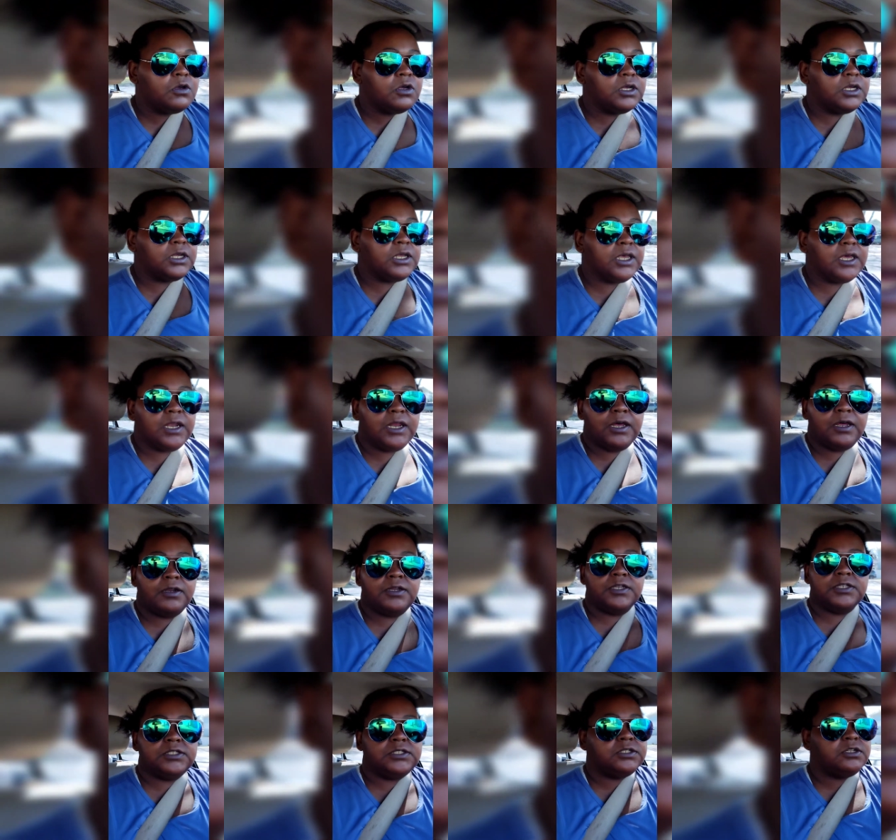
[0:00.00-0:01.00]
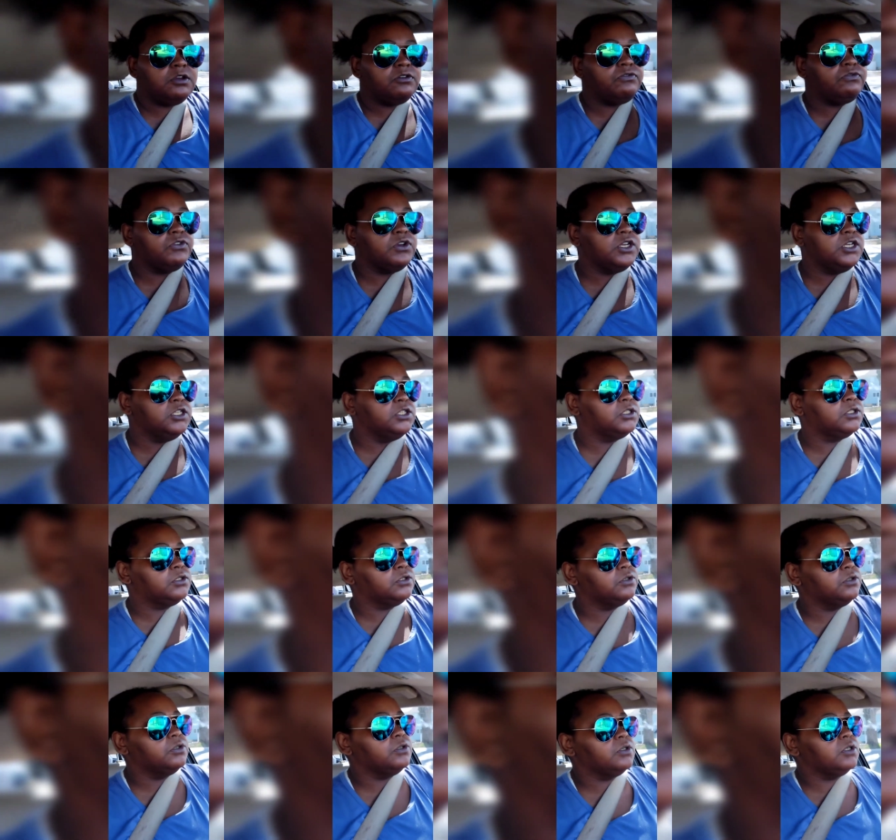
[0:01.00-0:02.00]
and got all that stuff for
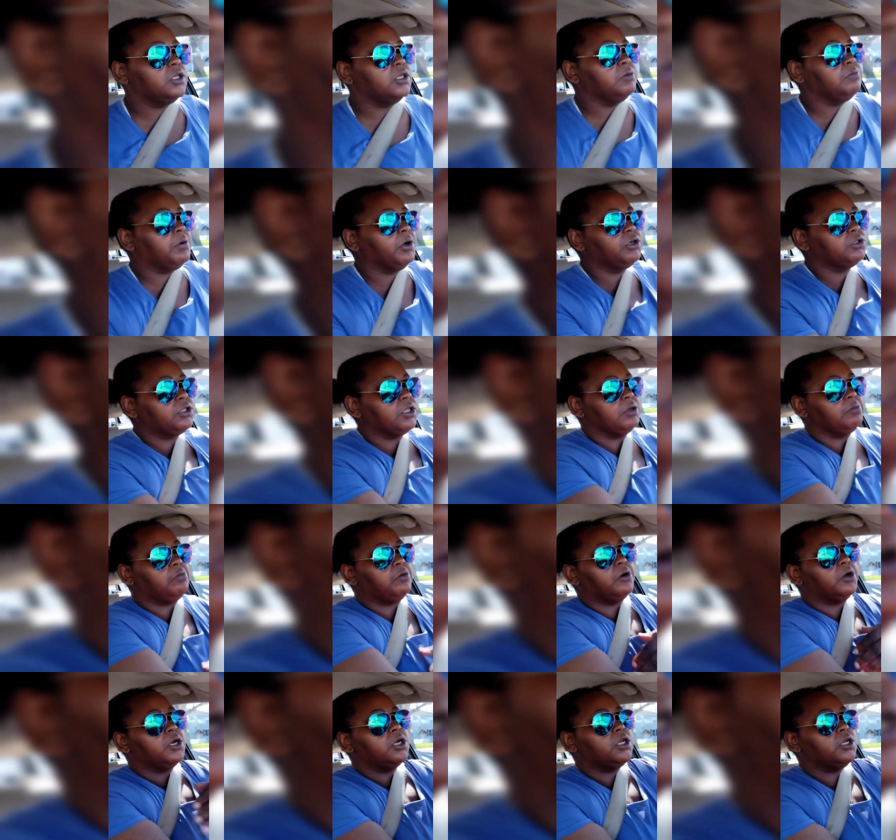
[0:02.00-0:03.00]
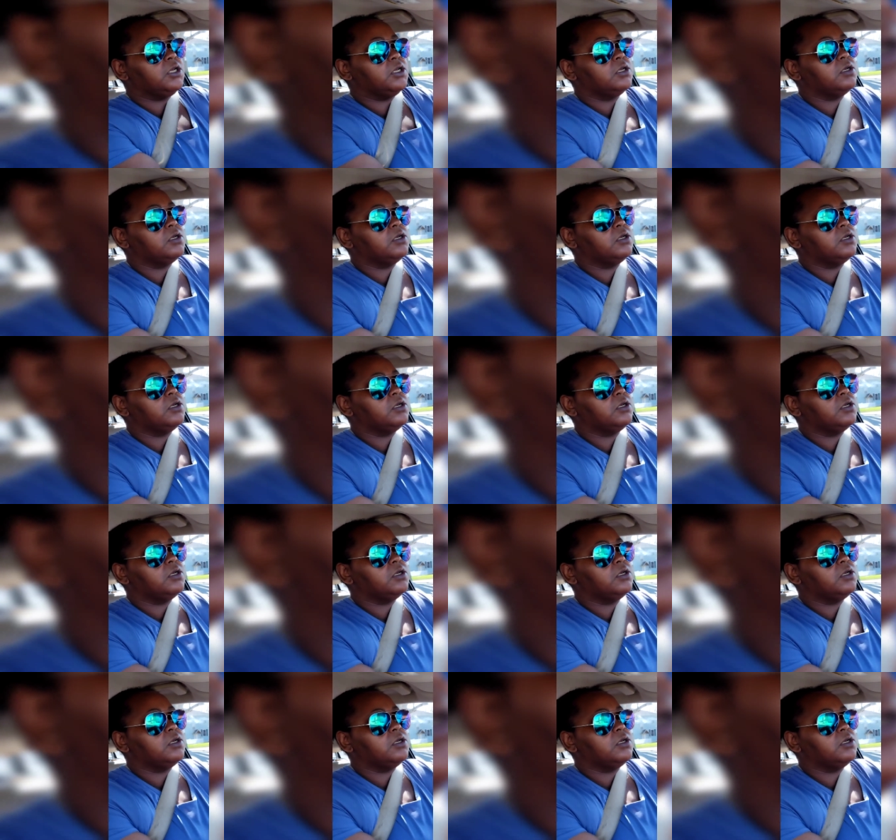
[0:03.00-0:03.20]
Easter and birthday party.